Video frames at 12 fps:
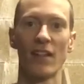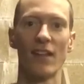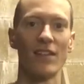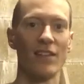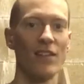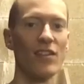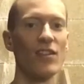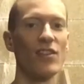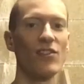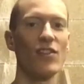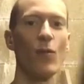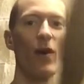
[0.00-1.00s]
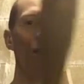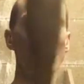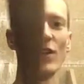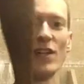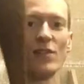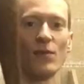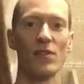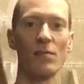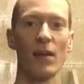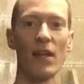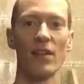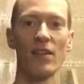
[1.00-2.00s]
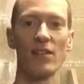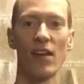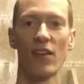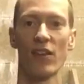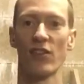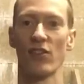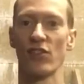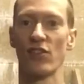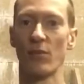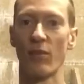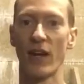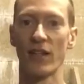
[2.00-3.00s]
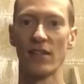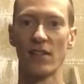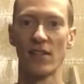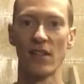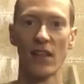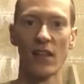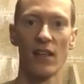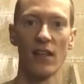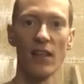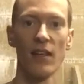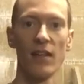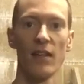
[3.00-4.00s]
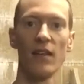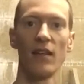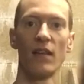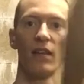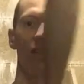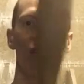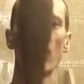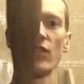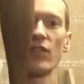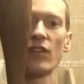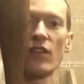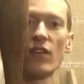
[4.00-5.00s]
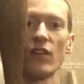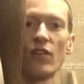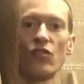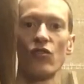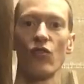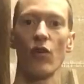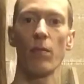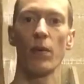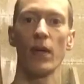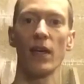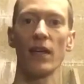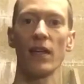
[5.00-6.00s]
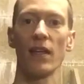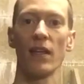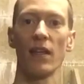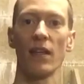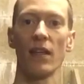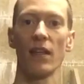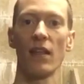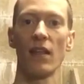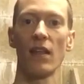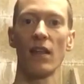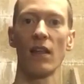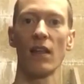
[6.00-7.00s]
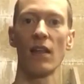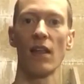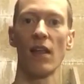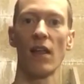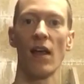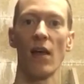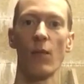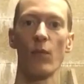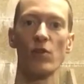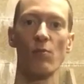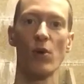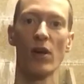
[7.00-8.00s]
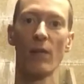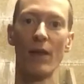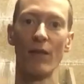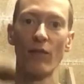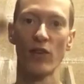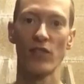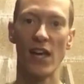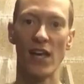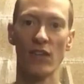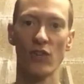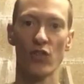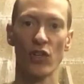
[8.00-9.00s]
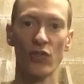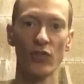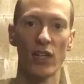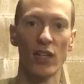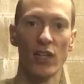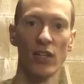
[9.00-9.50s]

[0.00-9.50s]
So there's no way really to explain this other than just to practice it. So it's dropping, at which point I'm then rotating the shoulder.